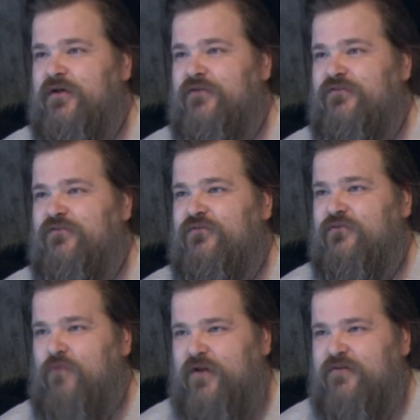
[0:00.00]
is
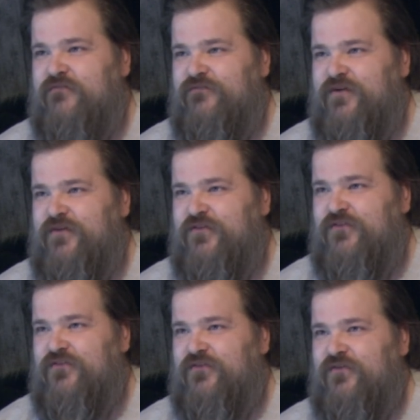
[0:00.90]
quite
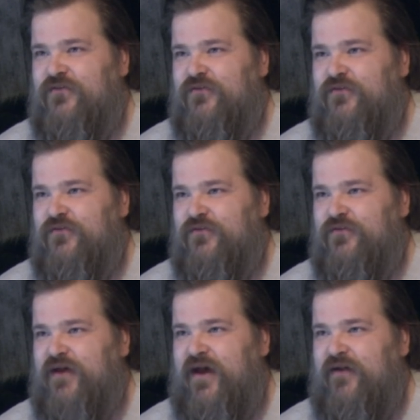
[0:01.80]
convinced
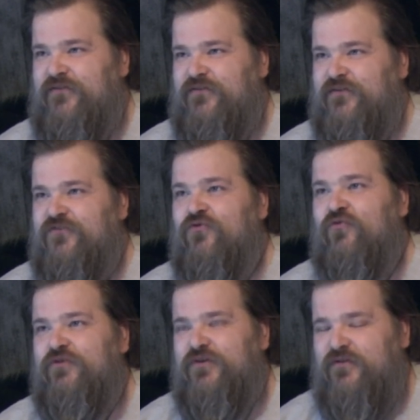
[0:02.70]
that the
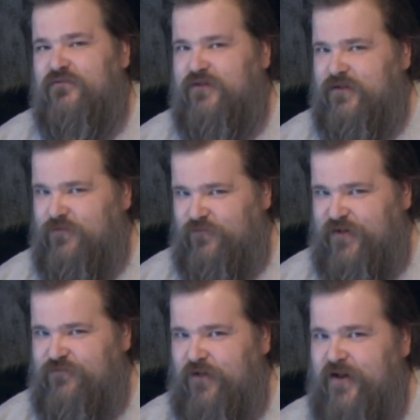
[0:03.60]
story of Little
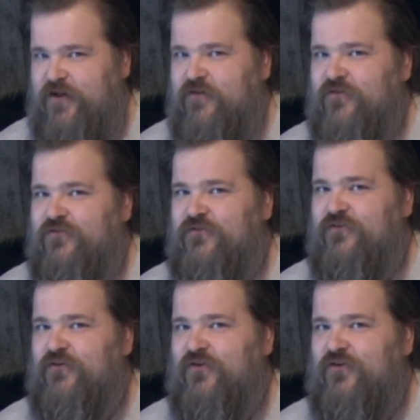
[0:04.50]
Red Riding Hood